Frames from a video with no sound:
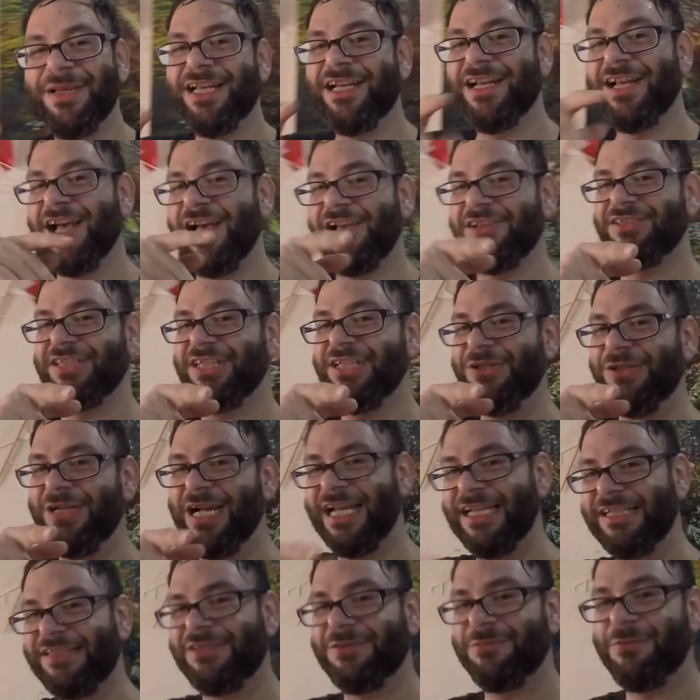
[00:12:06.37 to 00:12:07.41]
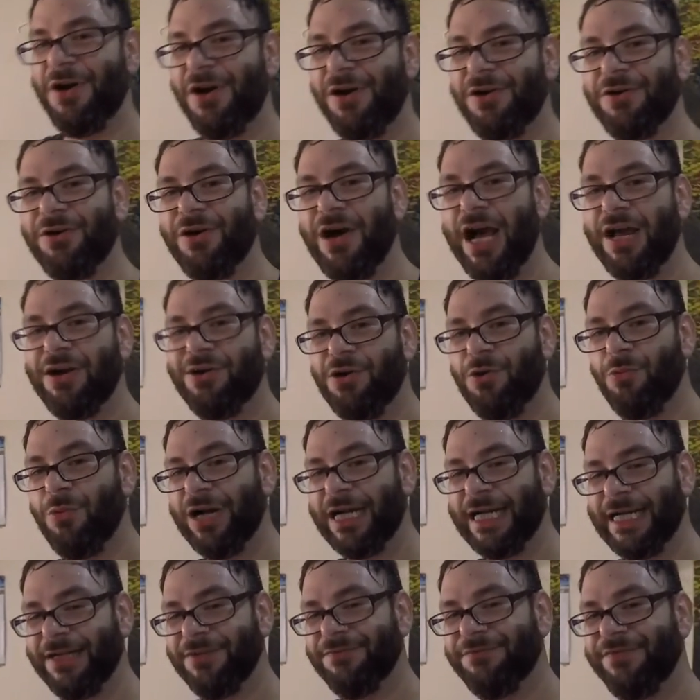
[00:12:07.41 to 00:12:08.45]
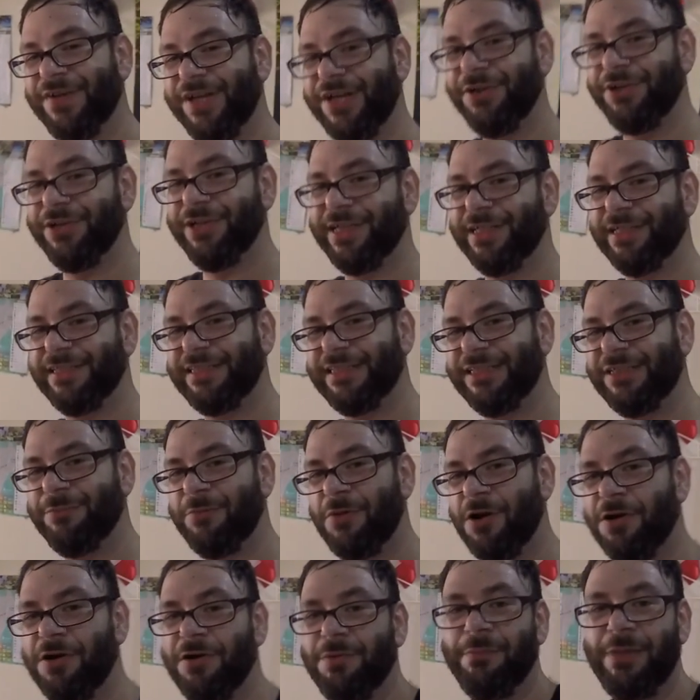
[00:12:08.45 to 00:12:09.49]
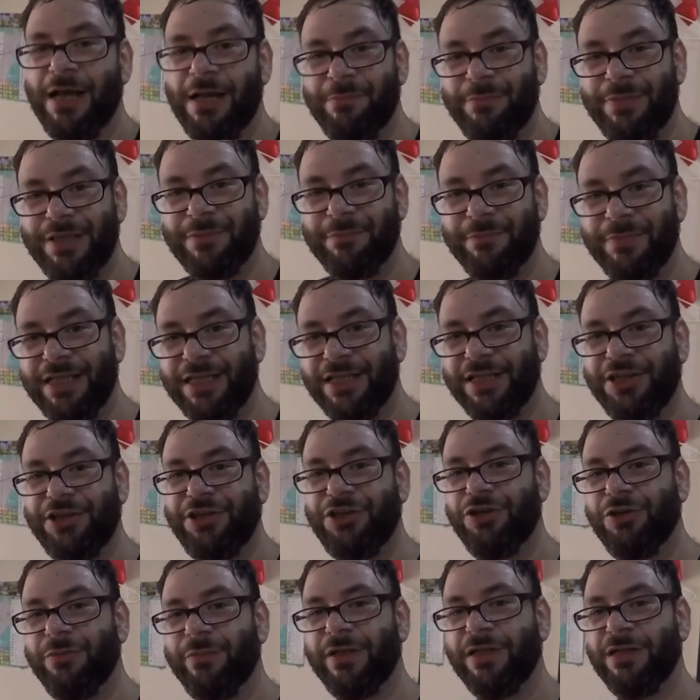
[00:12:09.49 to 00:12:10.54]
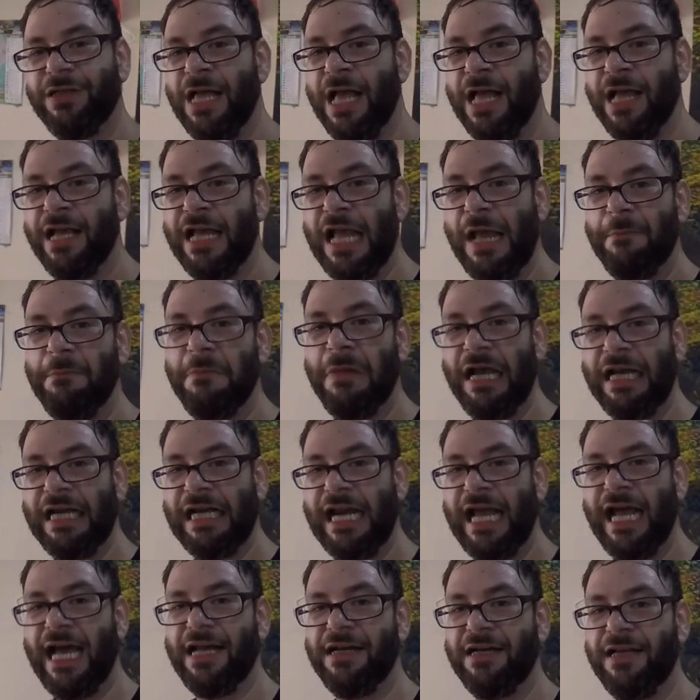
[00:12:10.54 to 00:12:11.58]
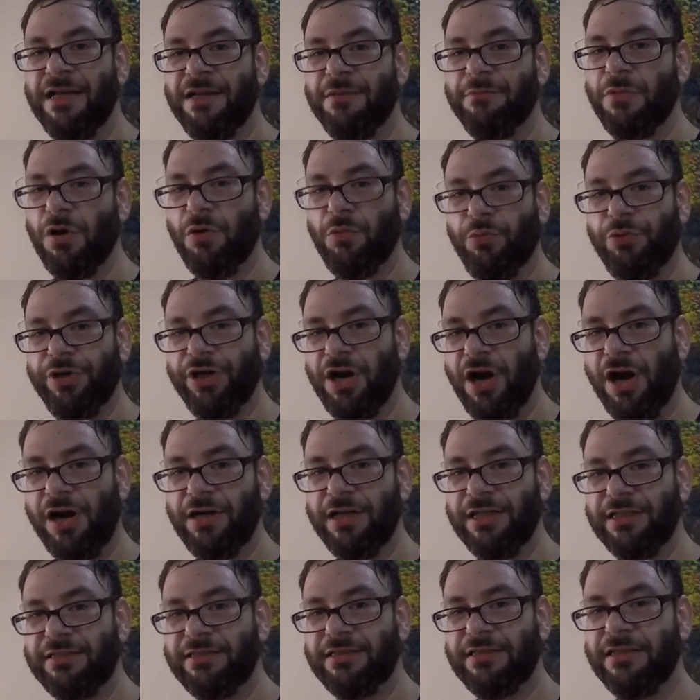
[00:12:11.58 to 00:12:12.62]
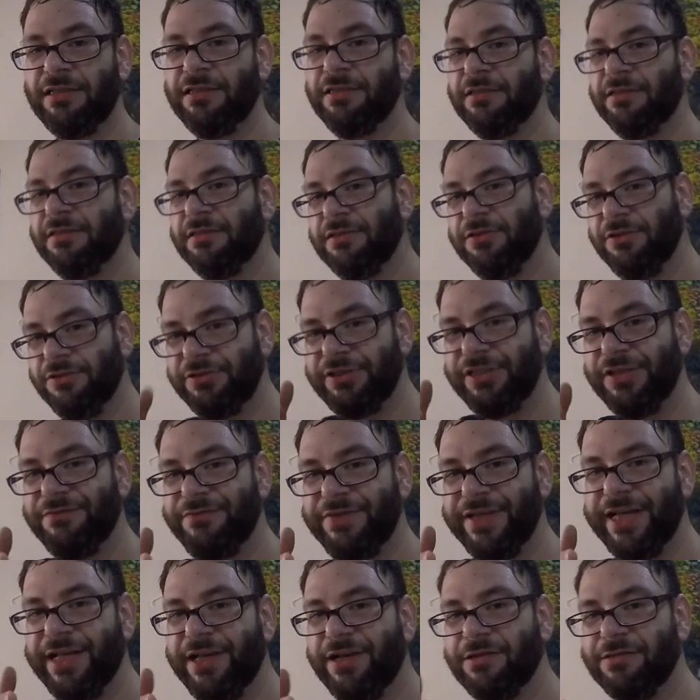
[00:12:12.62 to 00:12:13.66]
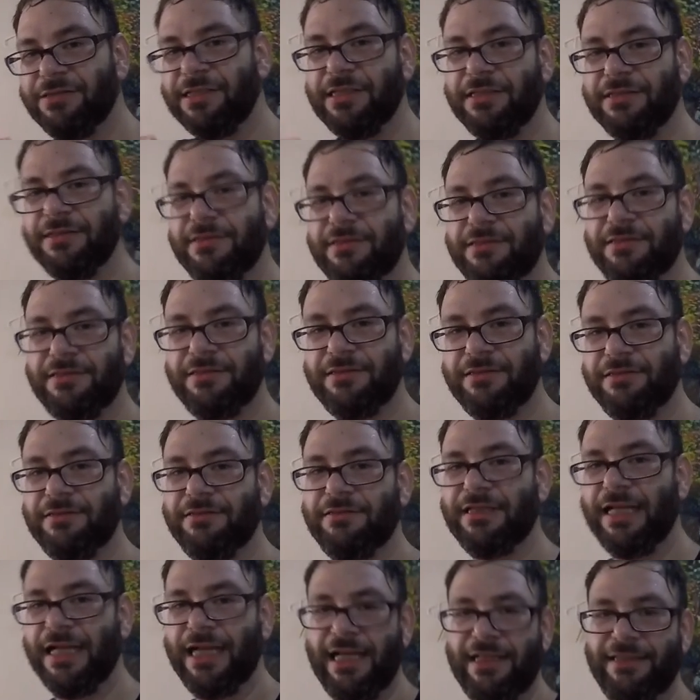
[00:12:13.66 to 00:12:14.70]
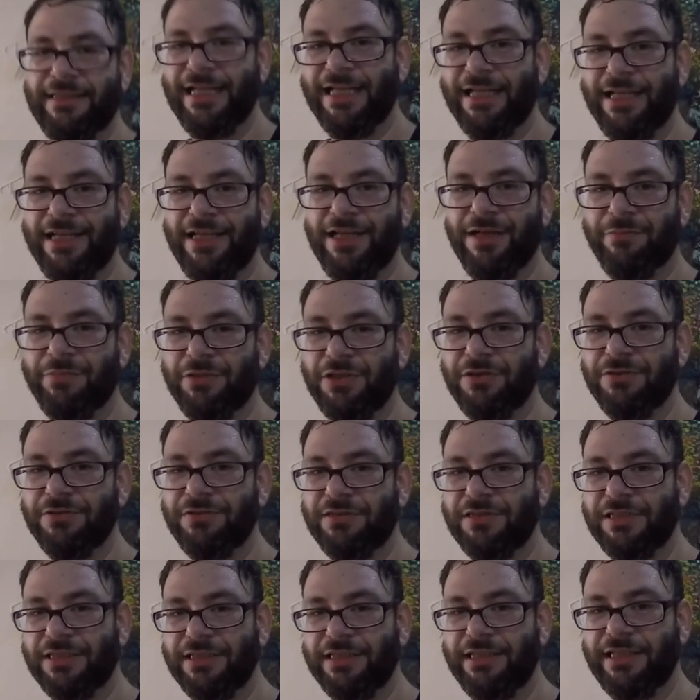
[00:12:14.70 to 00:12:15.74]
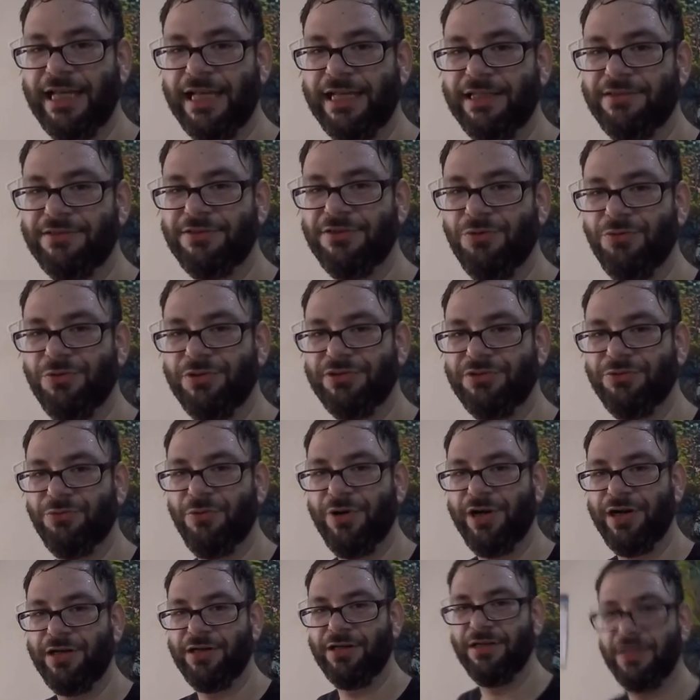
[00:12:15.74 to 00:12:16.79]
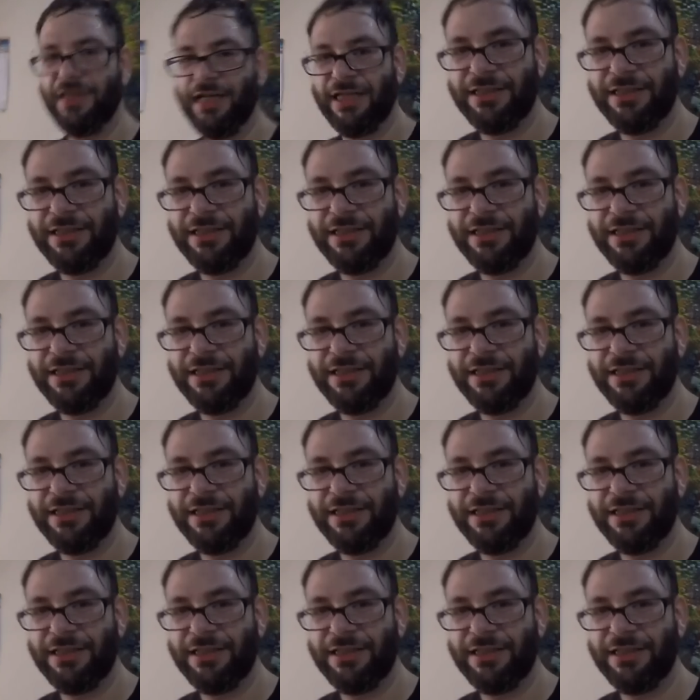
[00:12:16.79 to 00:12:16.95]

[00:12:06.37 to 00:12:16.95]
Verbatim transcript: And I'll see you guys tomorrow. I don't know what kind of video you're going to see tomorrow. It might be me in Cuba. It might not. But regardless, you'll see a video because I got daily uploads in case no one's aware.